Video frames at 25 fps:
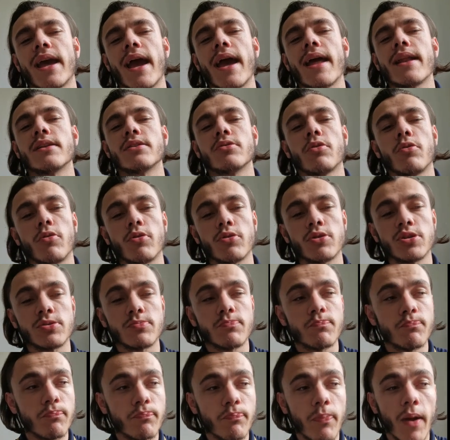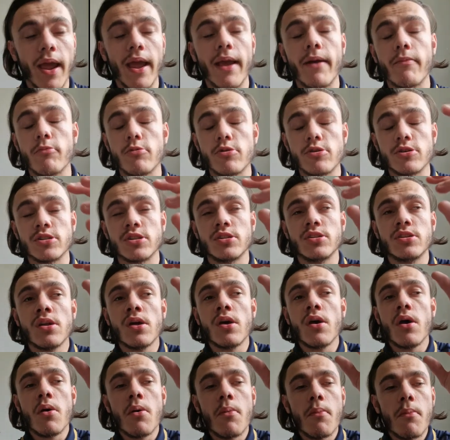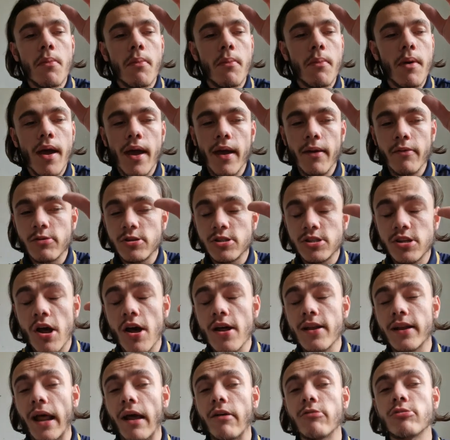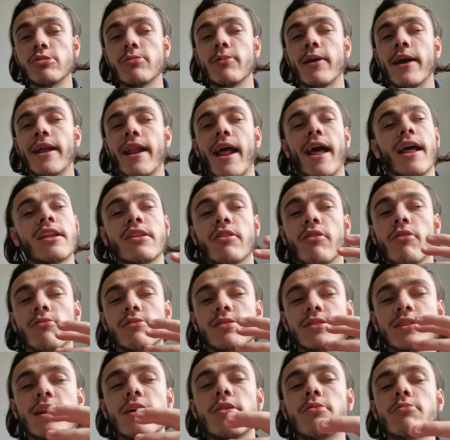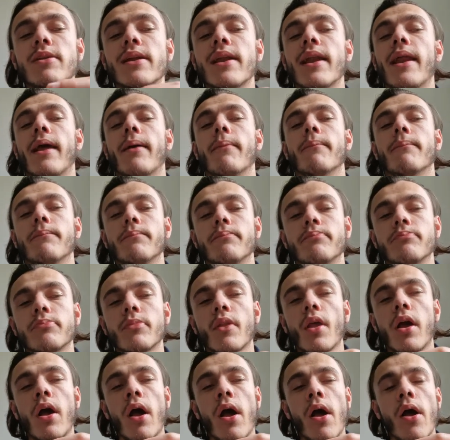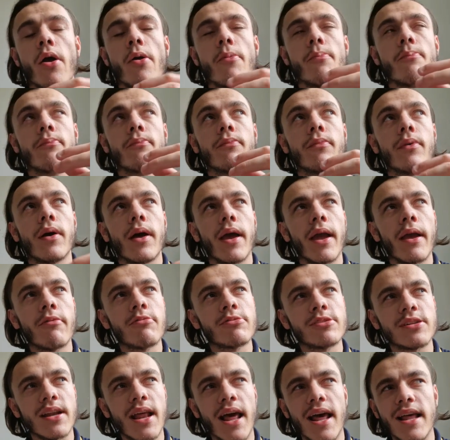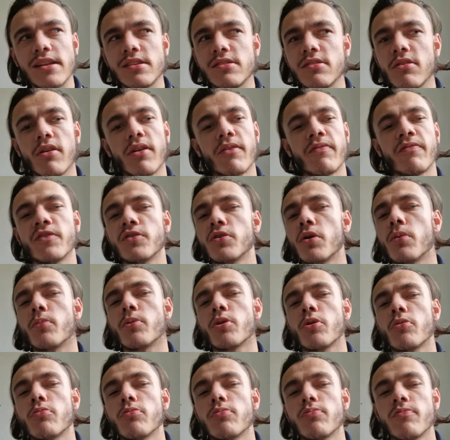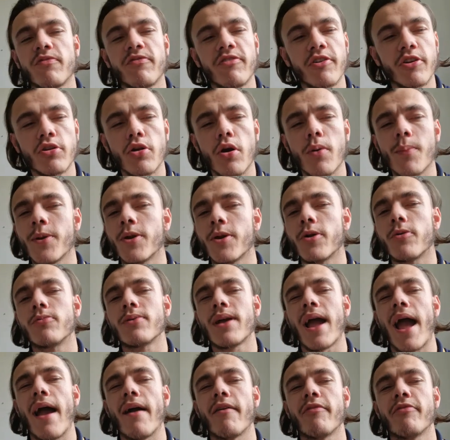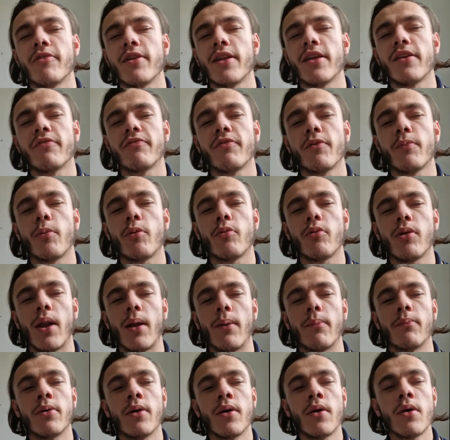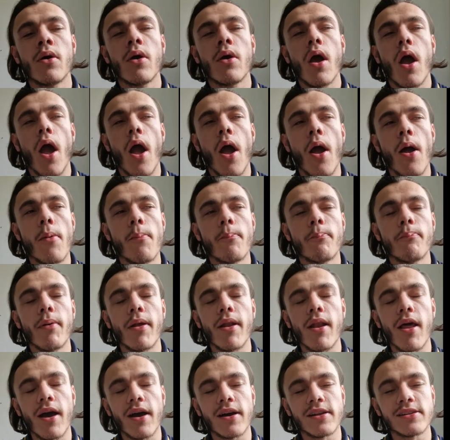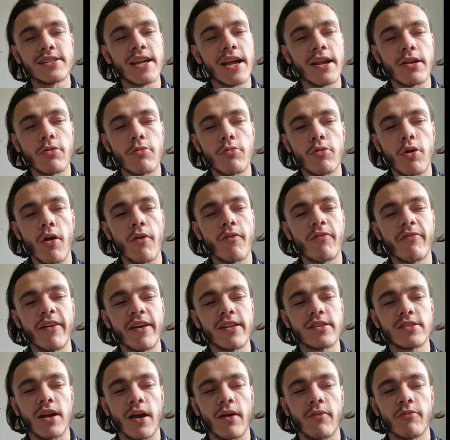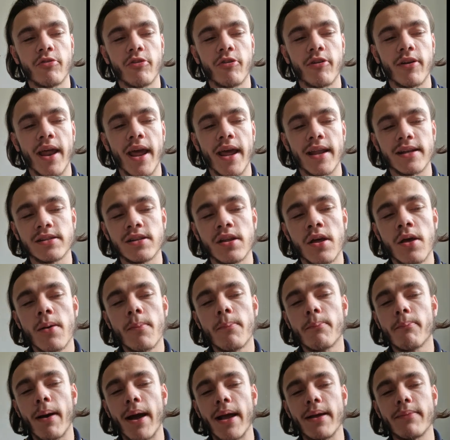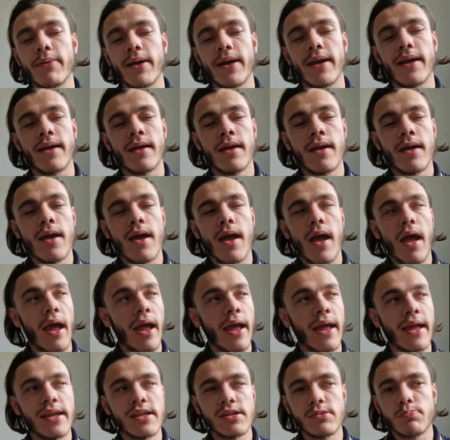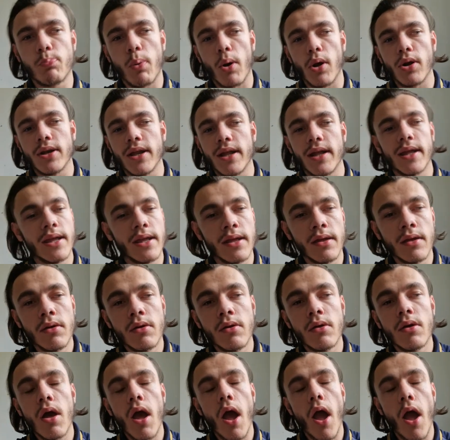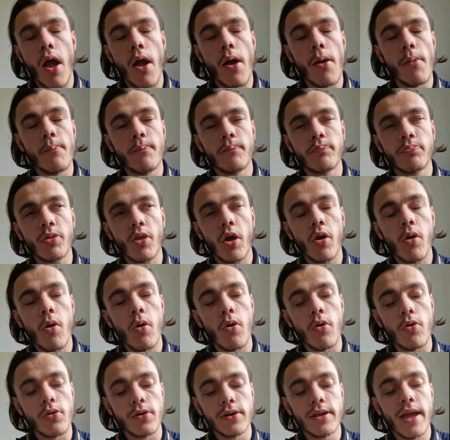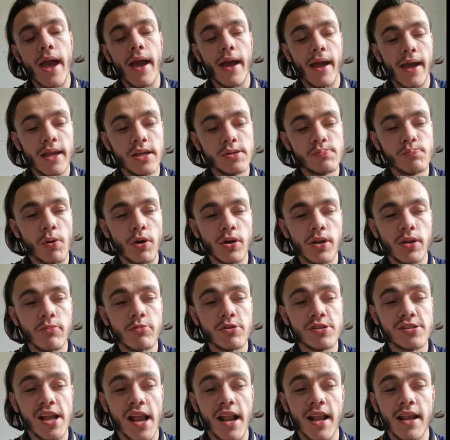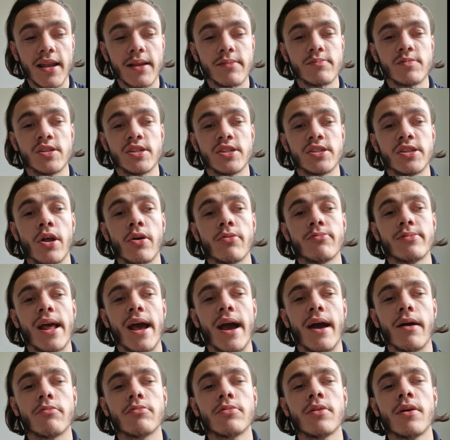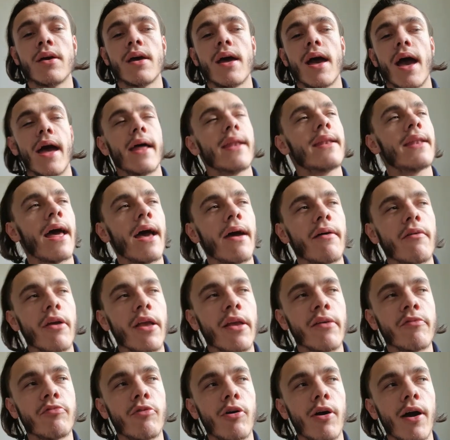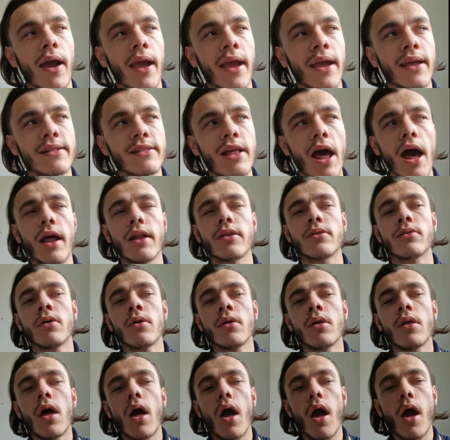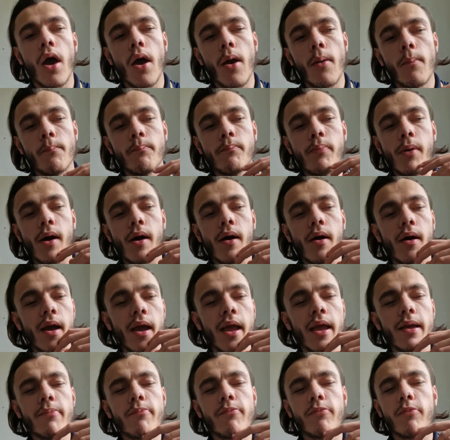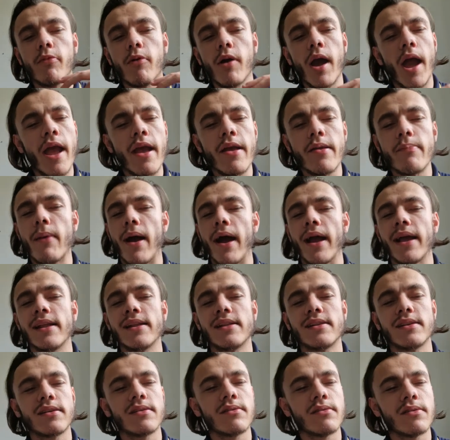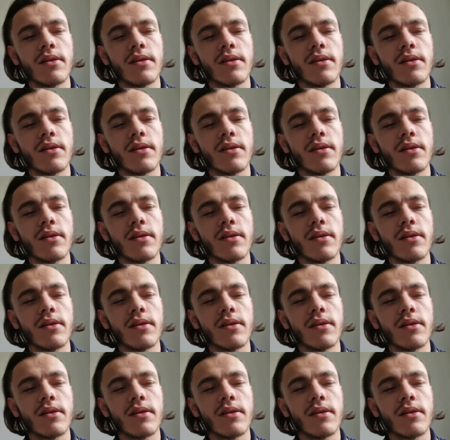the end, or it was turned out to be an absolute steal, didn't it? It was an absolute phenomenal cat for this football club. But like I said, all good things come to an end. Maybe his body, his body was telling him to slow down, and that is what he done. But he made